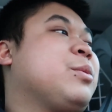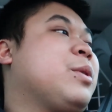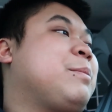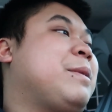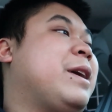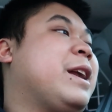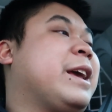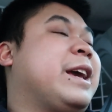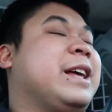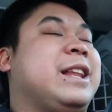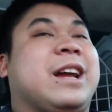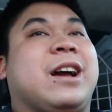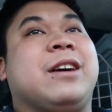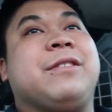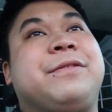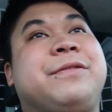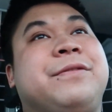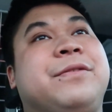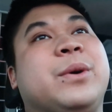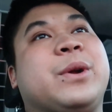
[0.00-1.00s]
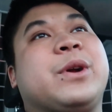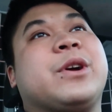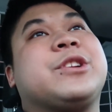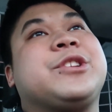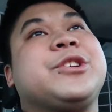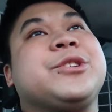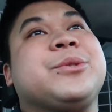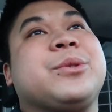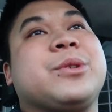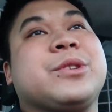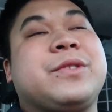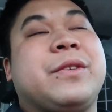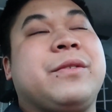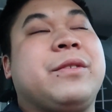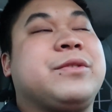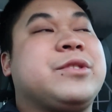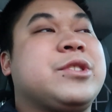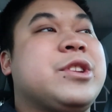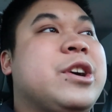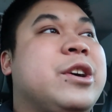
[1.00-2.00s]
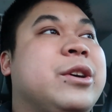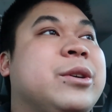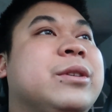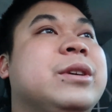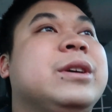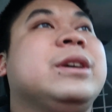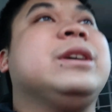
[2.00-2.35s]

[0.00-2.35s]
we're about to get like a foot or two or so of snow.